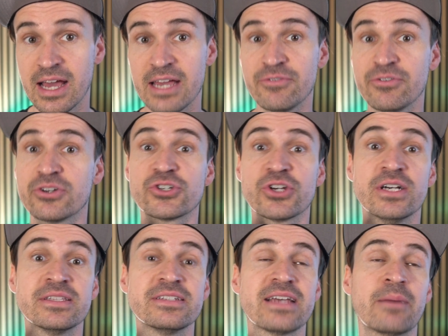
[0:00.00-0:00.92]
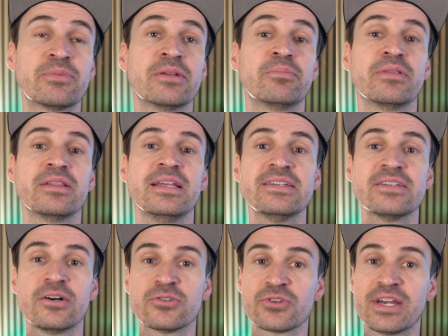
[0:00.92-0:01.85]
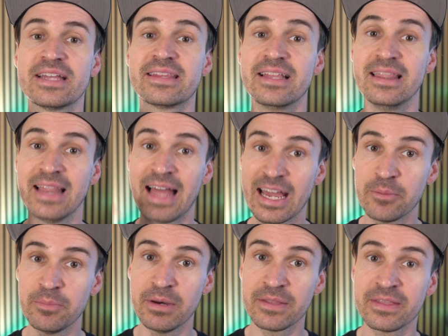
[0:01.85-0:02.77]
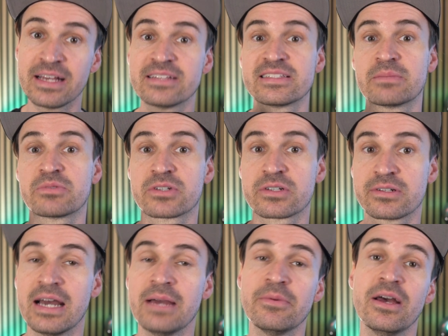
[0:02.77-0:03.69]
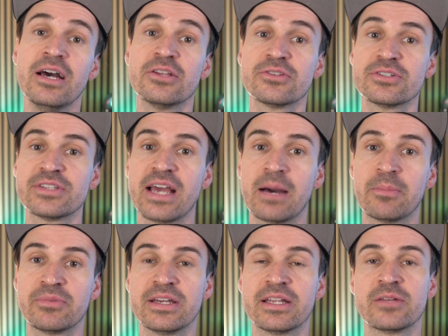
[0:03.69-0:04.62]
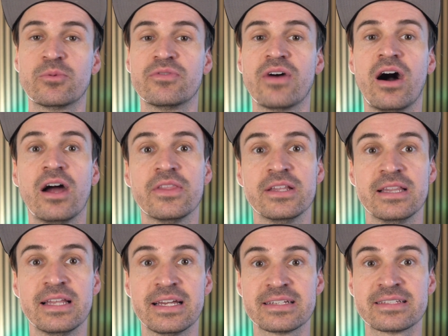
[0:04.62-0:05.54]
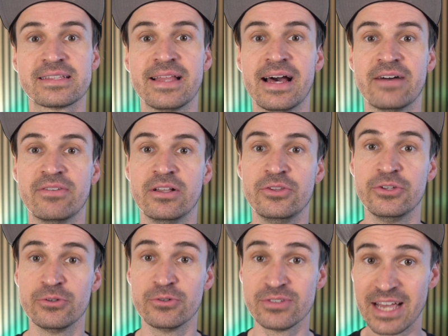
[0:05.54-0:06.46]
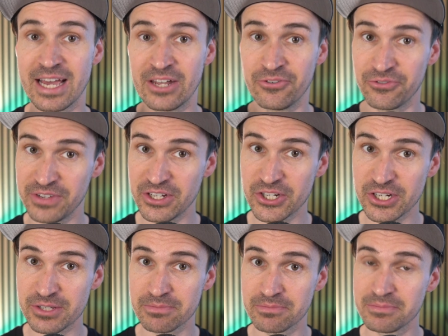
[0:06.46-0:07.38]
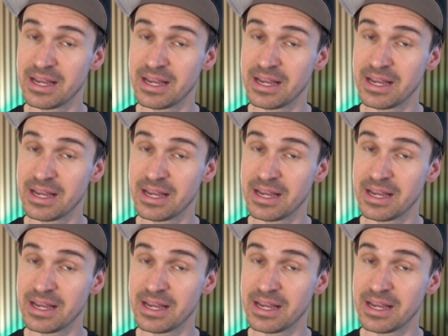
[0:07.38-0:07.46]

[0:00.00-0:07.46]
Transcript: If you enjoyed this update, please also hit the like button and subscribe to stay updated with all the latest Laravel news and features.